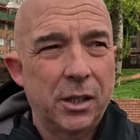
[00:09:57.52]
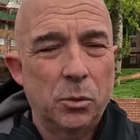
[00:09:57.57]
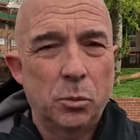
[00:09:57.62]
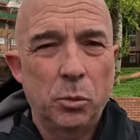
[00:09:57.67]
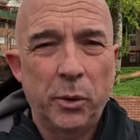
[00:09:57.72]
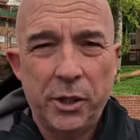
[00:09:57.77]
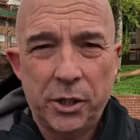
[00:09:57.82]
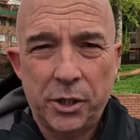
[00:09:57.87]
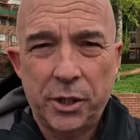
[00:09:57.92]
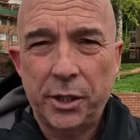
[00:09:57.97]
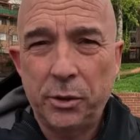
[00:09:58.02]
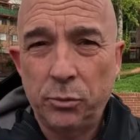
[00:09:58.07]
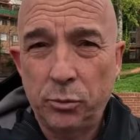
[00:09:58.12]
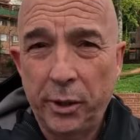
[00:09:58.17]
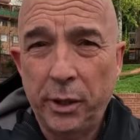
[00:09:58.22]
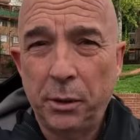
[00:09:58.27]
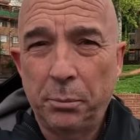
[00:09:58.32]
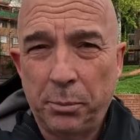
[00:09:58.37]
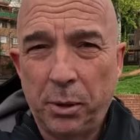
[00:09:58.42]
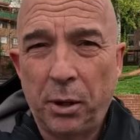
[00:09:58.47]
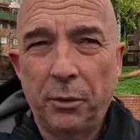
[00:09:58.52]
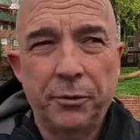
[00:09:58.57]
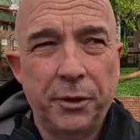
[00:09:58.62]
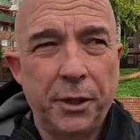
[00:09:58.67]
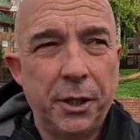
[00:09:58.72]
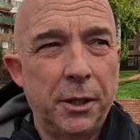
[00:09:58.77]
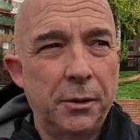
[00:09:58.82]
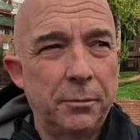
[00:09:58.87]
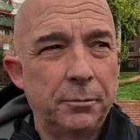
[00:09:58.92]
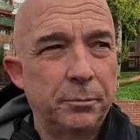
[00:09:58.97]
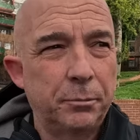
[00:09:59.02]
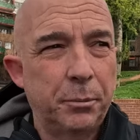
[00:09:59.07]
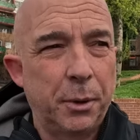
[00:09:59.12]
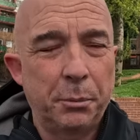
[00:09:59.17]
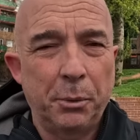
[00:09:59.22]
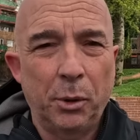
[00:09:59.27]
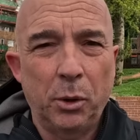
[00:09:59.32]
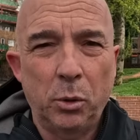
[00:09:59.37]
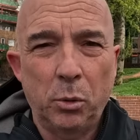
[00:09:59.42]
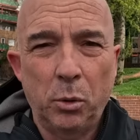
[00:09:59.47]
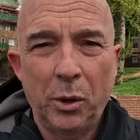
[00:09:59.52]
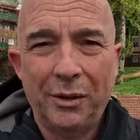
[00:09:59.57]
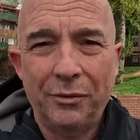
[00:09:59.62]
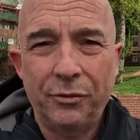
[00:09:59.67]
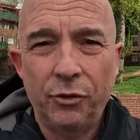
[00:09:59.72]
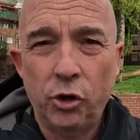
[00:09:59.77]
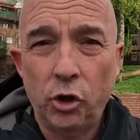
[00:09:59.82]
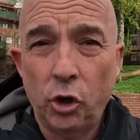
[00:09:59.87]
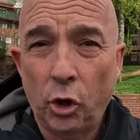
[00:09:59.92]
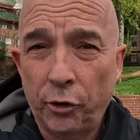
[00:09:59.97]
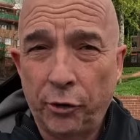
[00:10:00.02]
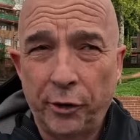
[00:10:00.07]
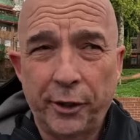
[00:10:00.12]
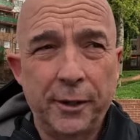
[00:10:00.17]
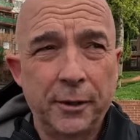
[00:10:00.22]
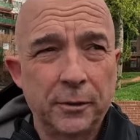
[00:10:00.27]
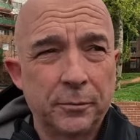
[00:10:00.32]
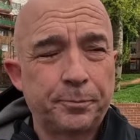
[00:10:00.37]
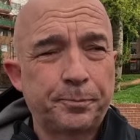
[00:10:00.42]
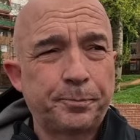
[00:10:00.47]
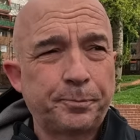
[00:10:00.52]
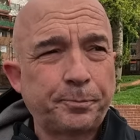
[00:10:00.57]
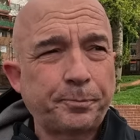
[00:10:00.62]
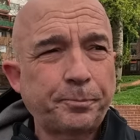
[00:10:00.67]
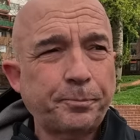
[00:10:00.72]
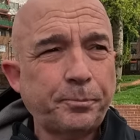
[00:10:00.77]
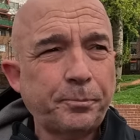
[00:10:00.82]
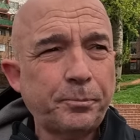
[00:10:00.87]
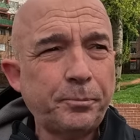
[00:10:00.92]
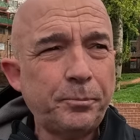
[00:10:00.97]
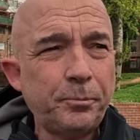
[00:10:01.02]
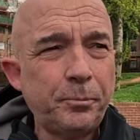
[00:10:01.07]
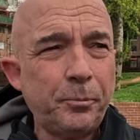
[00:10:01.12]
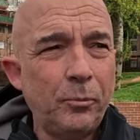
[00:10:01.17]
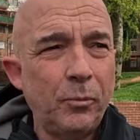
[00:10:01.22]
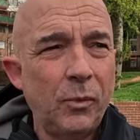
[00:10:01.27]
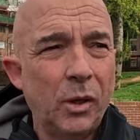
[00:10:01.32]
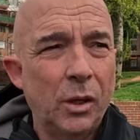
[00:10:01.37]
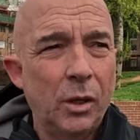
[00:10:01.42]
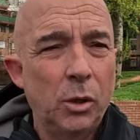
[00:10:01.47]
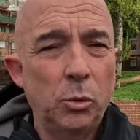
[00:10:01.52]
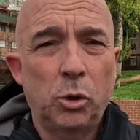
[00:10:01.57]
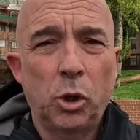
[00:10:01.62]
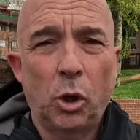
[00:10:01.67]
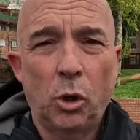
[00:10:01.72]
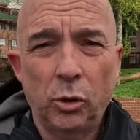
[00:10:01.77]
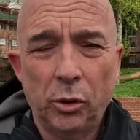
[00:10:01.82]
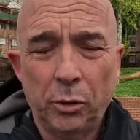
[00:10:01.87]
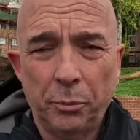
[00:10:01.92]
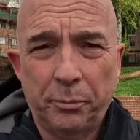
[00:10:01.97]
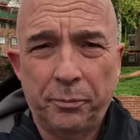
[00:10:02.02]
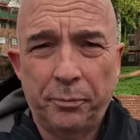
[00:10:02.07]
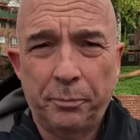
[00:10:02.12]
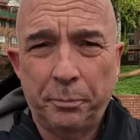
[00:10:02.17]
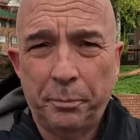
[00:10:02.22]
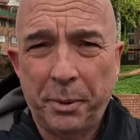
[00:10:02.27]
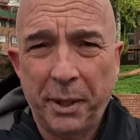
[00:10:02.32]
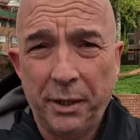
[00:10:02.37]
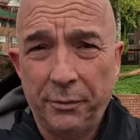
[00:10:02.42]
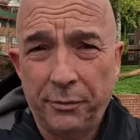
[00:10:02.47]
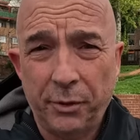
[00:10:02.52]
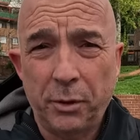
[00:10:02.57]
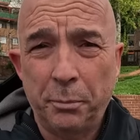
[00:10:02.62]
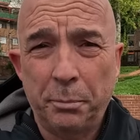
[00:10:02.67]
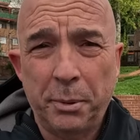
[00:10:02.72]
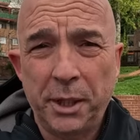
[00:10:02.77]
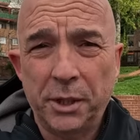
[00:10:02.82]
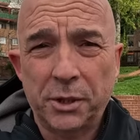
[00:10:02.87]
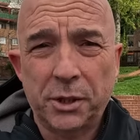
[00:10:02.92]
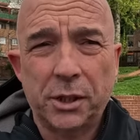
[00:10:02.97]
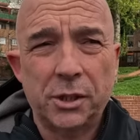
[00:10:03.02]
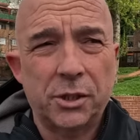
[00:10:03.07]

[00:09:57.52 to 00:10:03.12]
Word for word: we see real poverty, people who have nothing, who can't pay for the basic